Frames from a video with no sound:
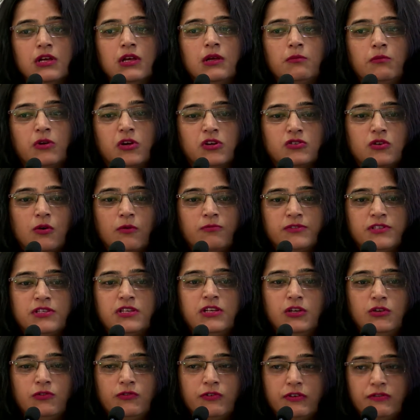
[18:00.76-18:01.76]
because obviously
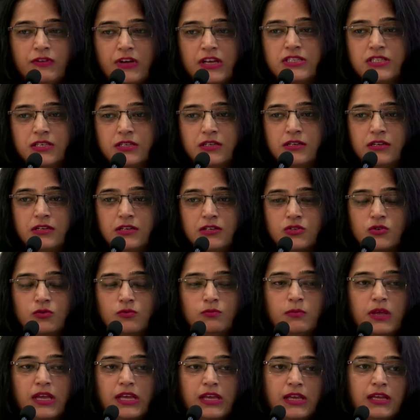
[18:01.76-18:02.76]
you've invested into
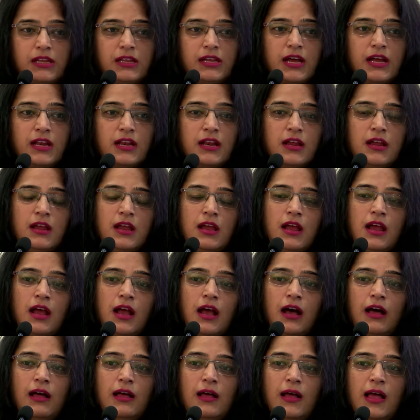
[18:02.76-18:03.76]
making that.
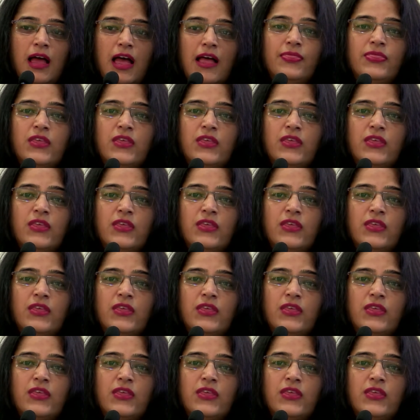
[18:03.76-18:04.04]
Uh, and